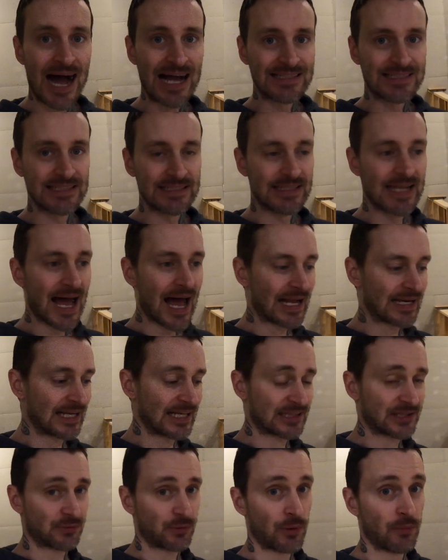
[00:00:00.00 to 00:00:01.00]
I did not
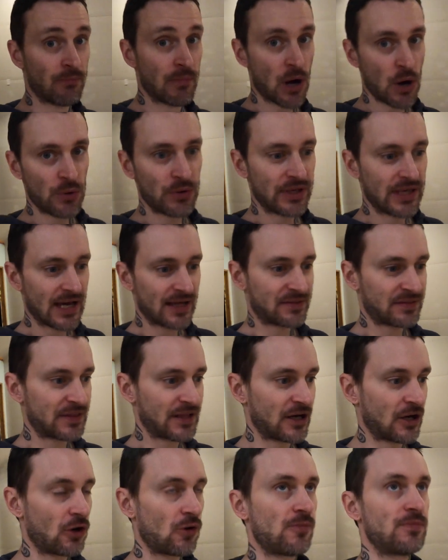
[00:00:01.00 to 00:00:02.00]
get the remote yet
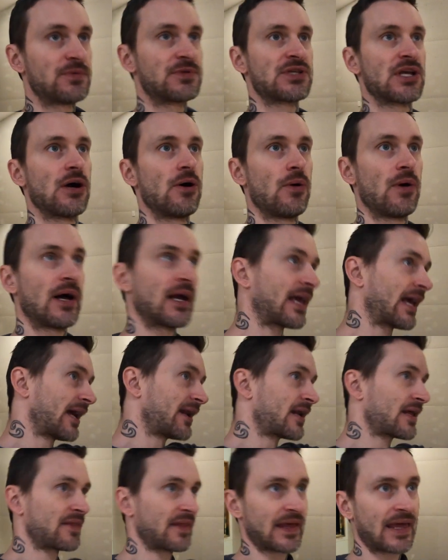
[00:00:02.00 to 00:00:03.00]
though. So
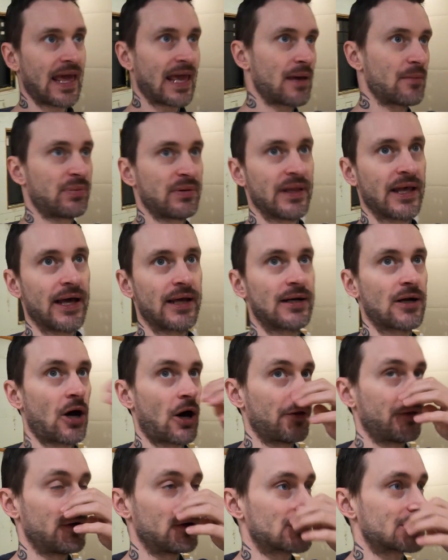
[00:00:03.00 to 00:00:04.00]
again, the game plan
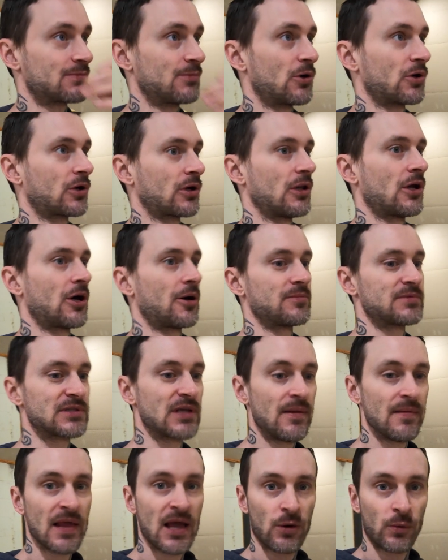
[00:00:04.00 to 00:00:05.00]
on those smoke
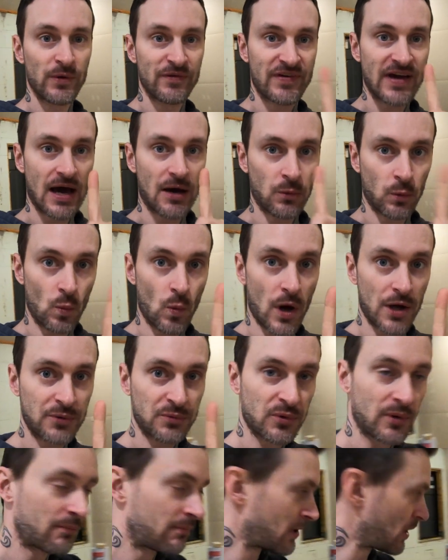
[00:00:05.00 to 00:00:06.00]
alarms, we've got
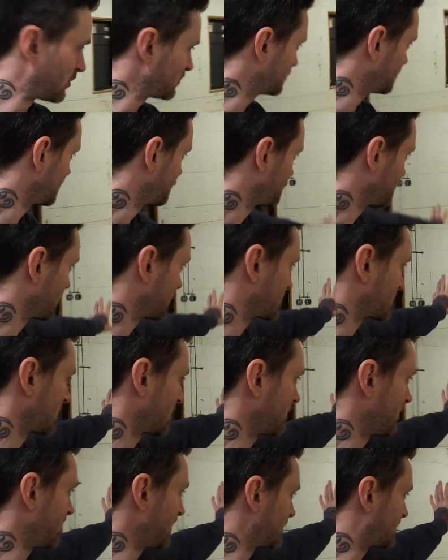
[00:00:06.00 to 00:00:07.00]
one remote that's
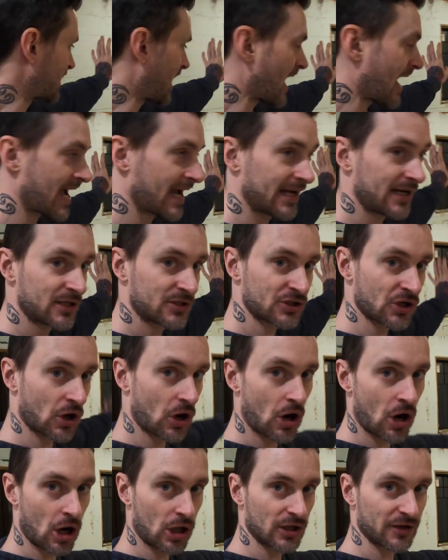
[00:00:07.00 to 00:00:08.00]
gonna be tied to
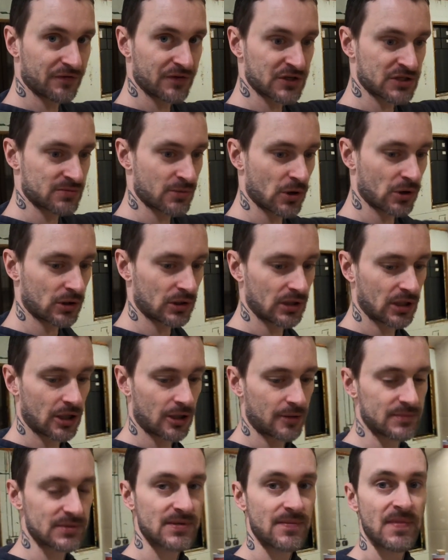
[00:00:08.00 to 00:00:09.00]
all of the smoke
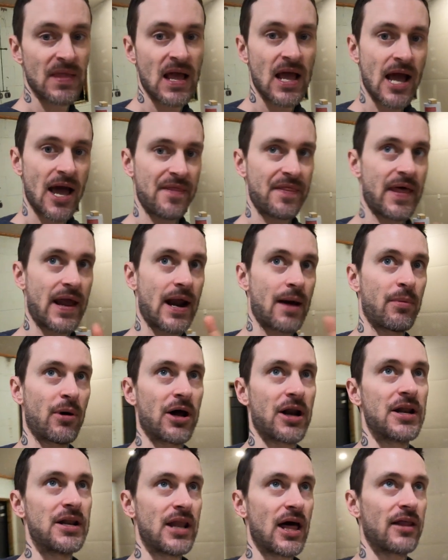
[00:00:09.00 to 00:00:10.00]
alarms. And then I
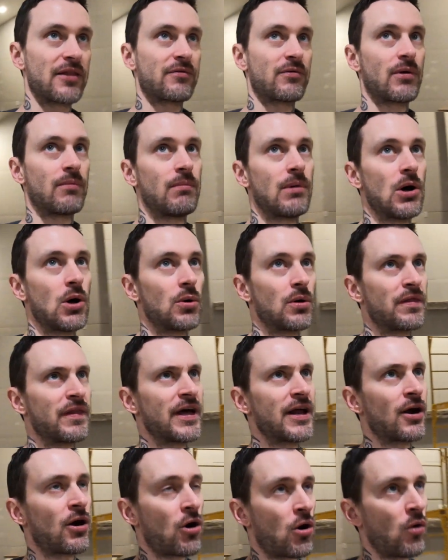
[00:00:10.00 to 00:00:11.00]
bought another remote
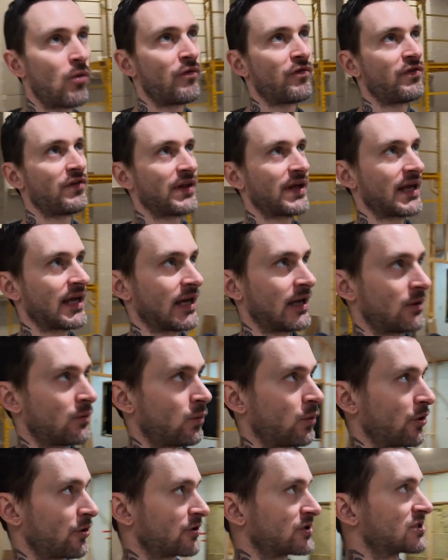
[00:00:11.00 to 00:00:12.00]
that hopefully it
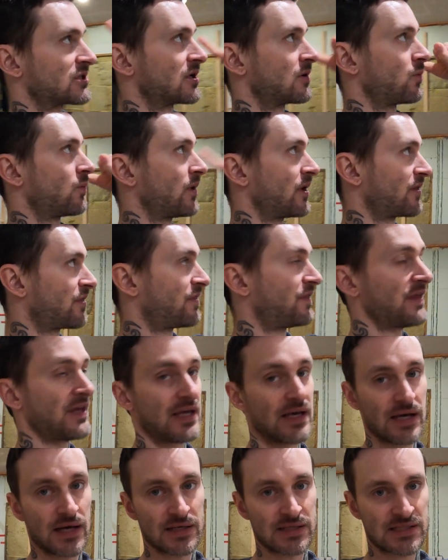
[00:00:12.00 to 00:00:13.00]
works with
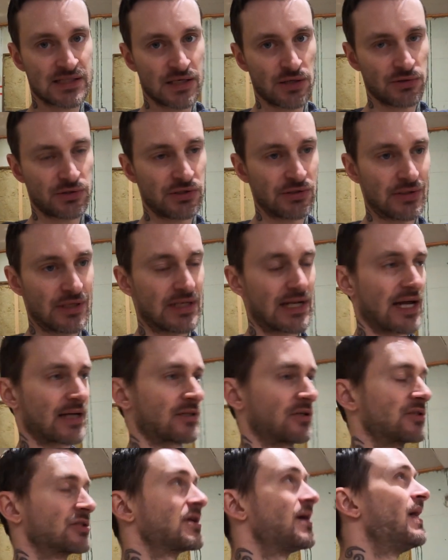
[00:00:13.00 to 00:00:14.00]
the CO2
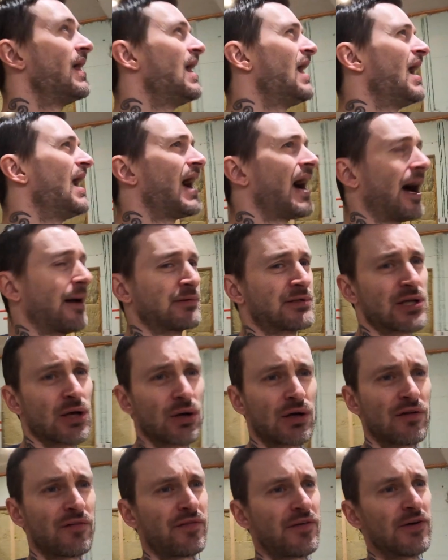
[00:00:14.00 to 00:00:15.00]
detectors. I'm
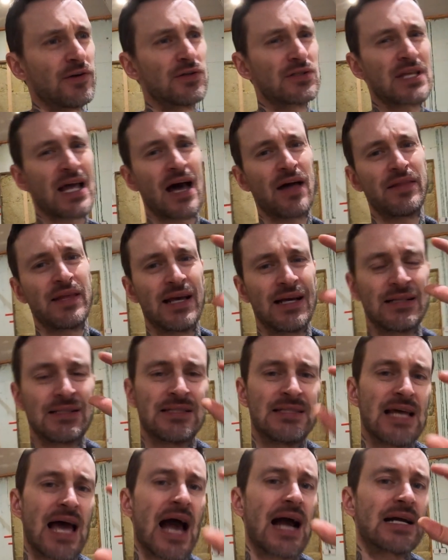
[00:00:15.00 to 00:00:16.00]
so confused how the
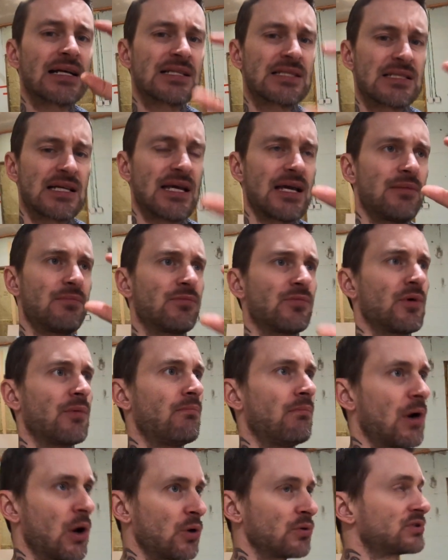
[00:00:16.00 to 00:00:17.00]
exact same
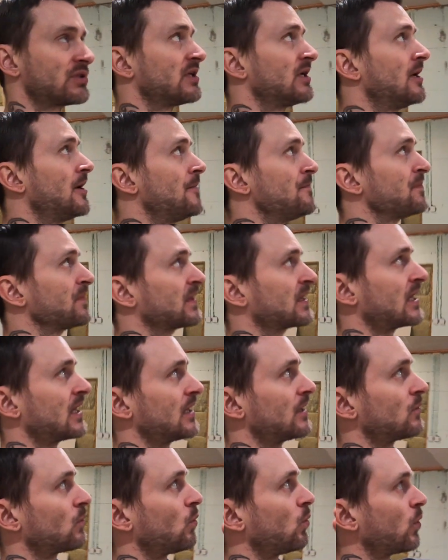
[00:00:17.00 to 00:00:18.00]
remote
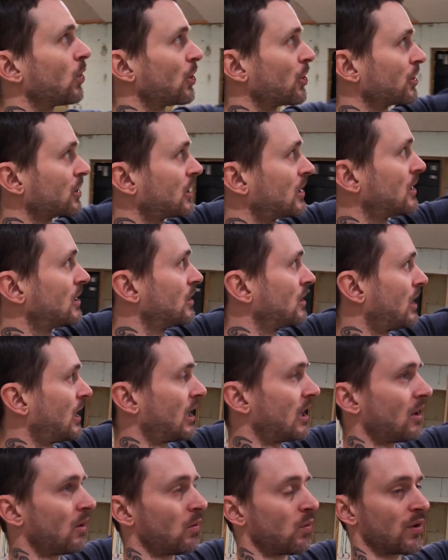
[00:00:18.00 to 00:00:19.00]
can work
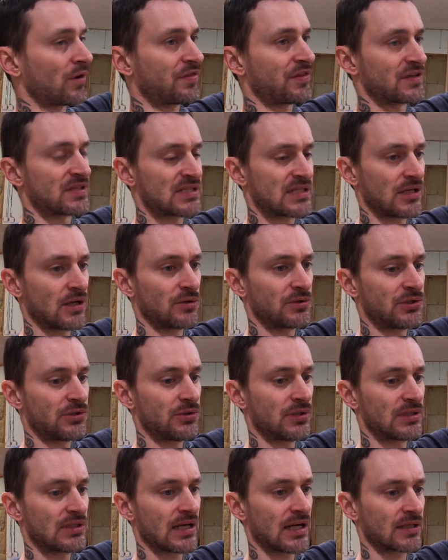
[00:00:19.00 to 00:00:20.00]
with the
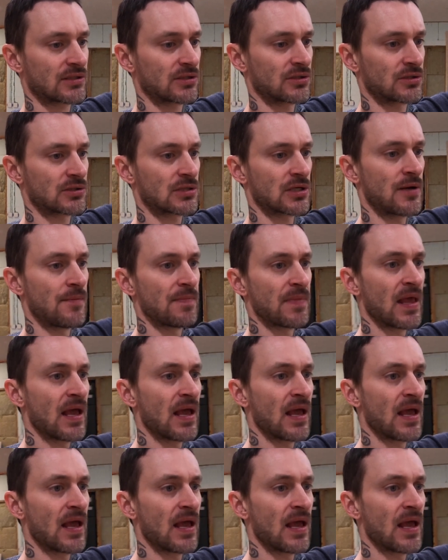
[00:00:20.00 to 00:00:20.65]
CO2 detectors.